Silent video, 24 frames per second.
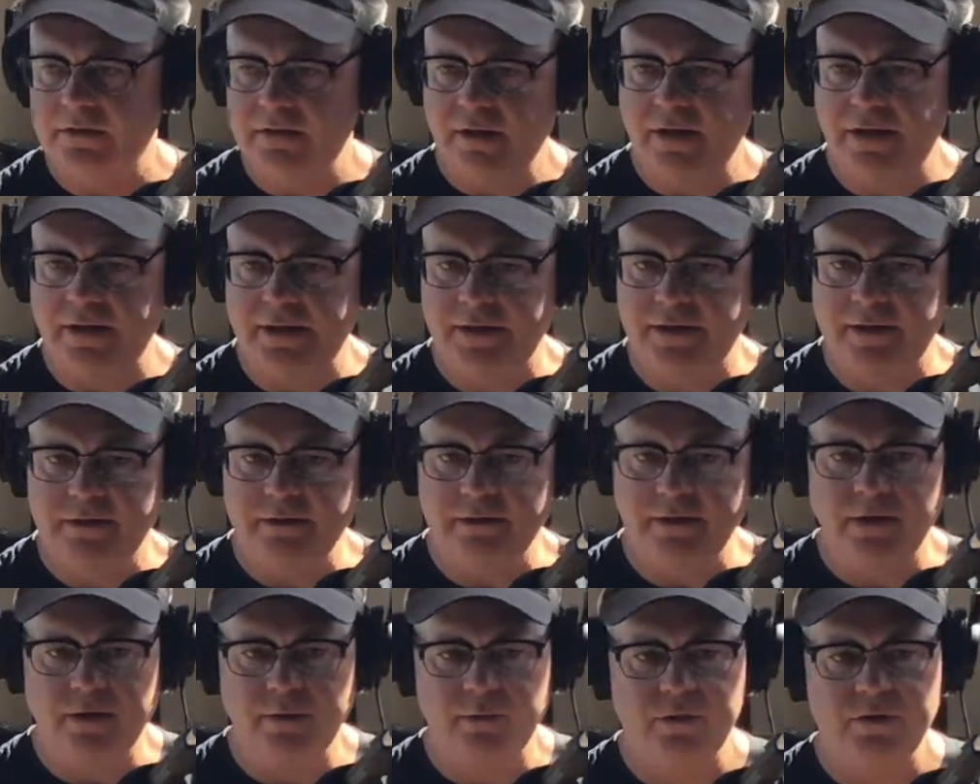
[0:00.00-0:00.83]
and
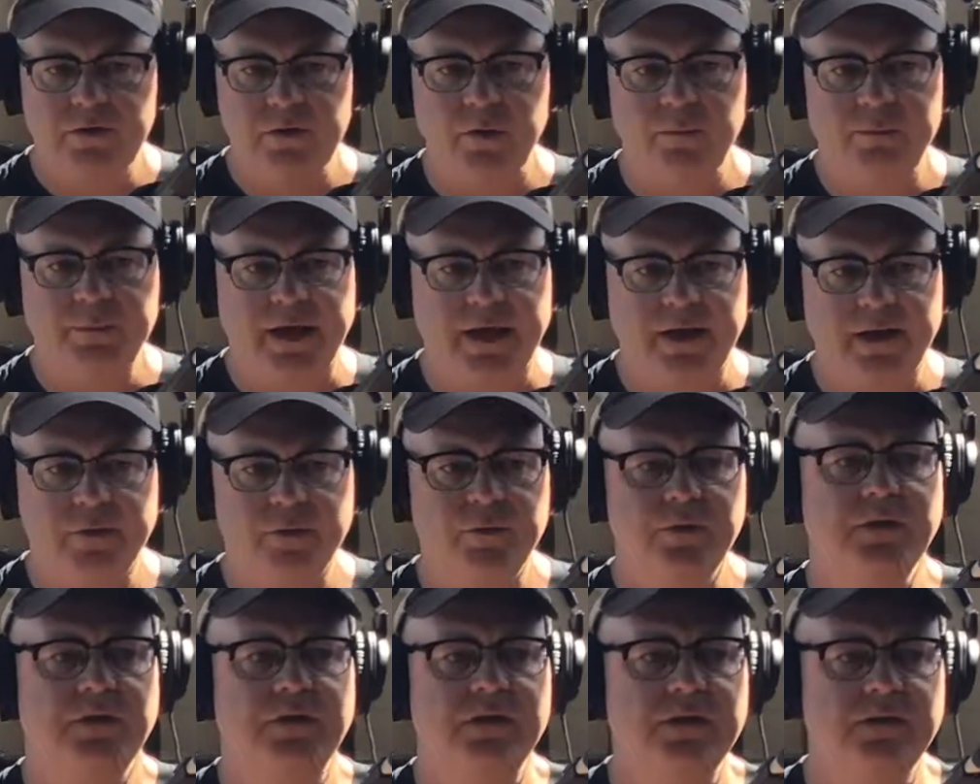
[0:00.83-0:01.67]
I would go
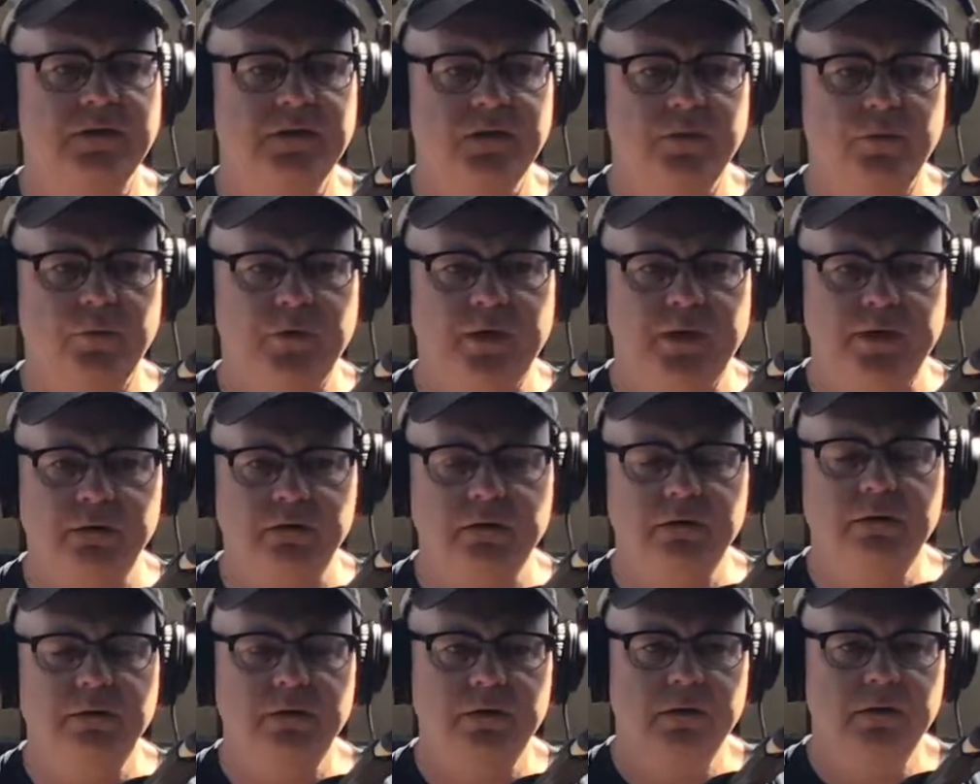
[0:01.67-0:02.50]
backwards into what
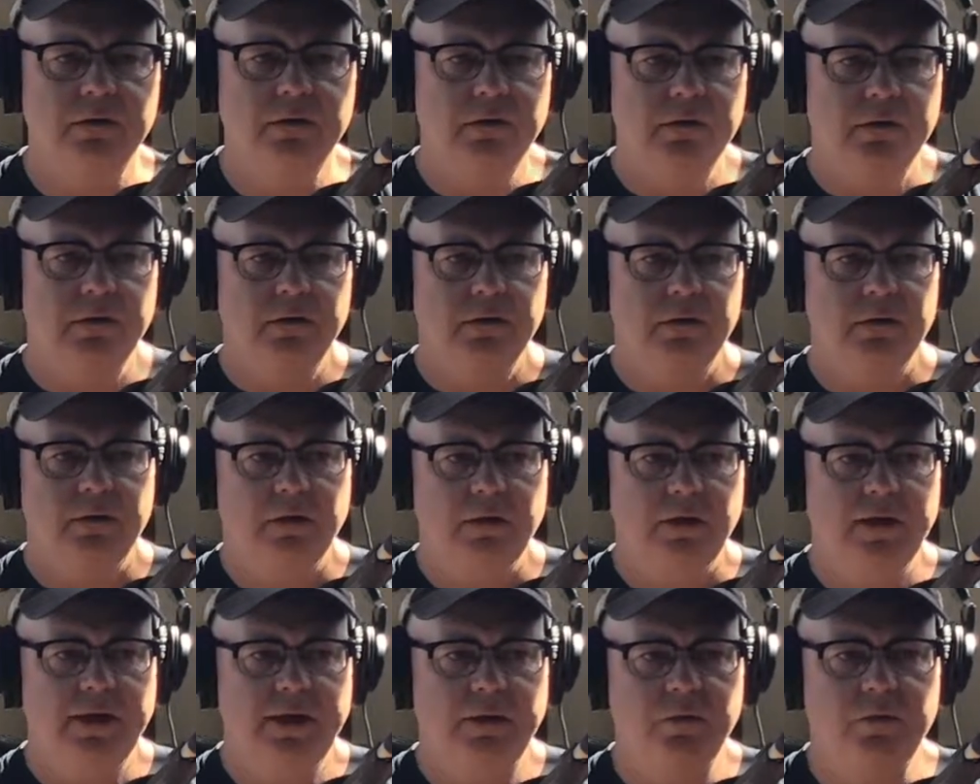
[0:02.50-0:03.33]

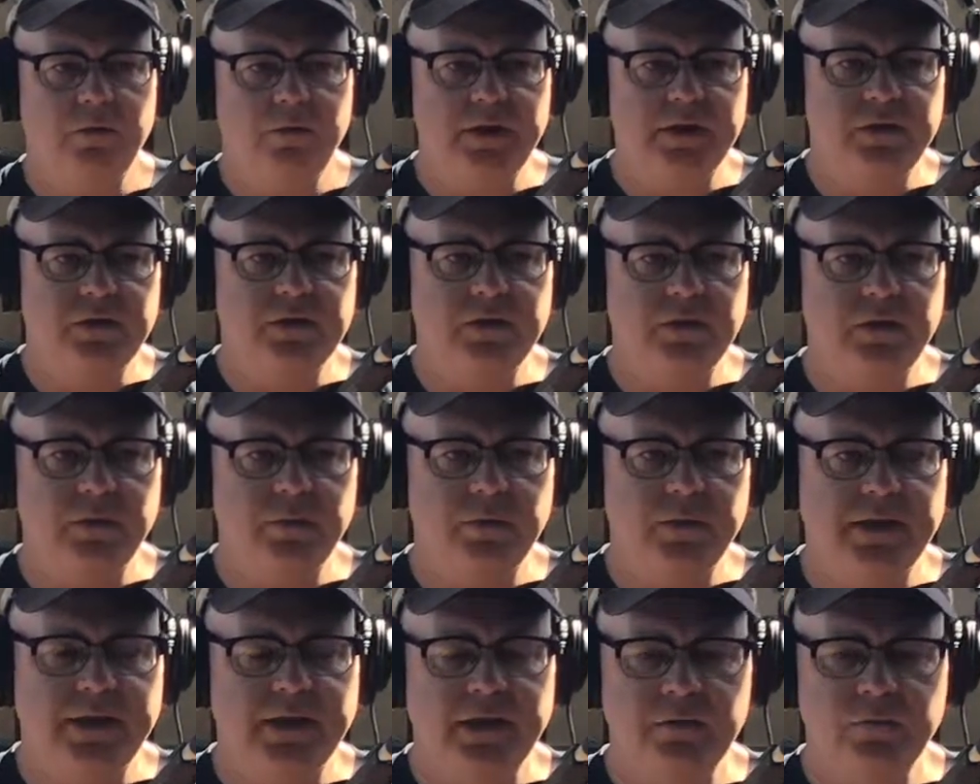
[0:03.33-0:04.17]
they were into.
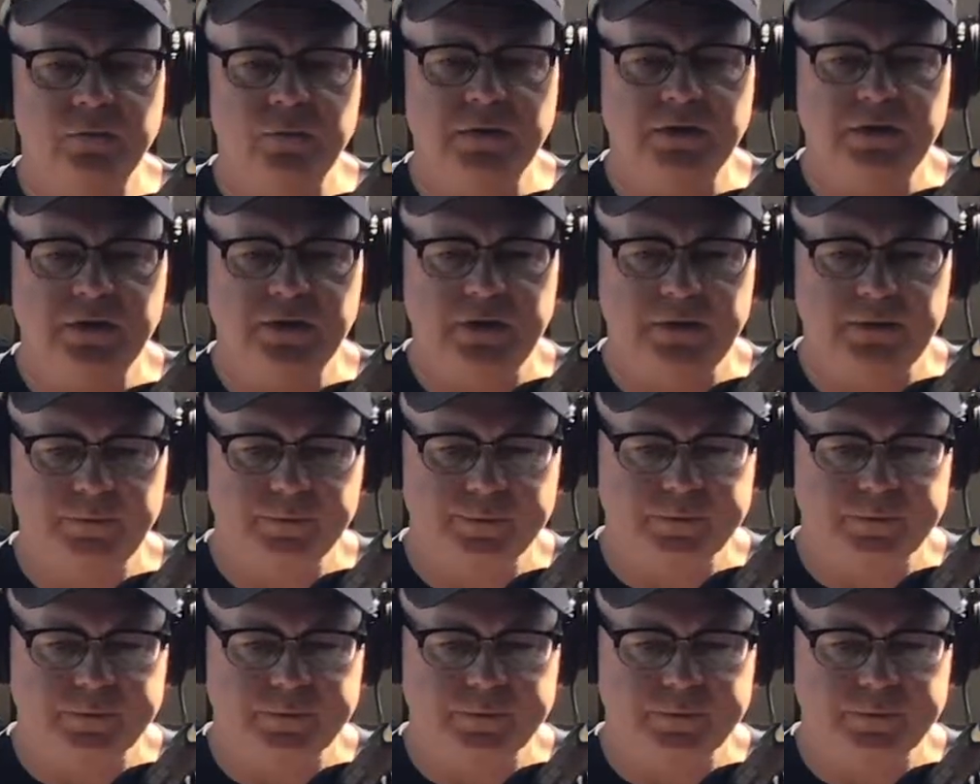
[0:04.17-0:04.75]
And then once I